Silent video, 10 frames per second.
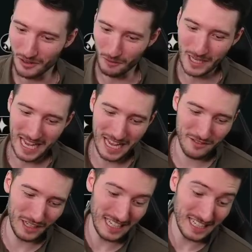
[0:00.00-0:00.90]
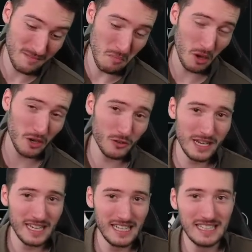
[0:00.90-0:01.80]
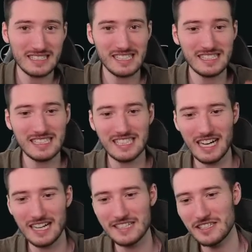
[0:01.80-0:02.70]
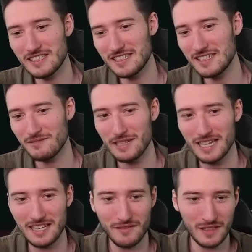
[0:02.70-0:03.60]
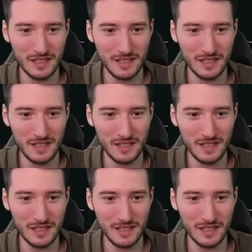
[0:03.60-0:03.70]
we have like mono red, is it Cutter? We have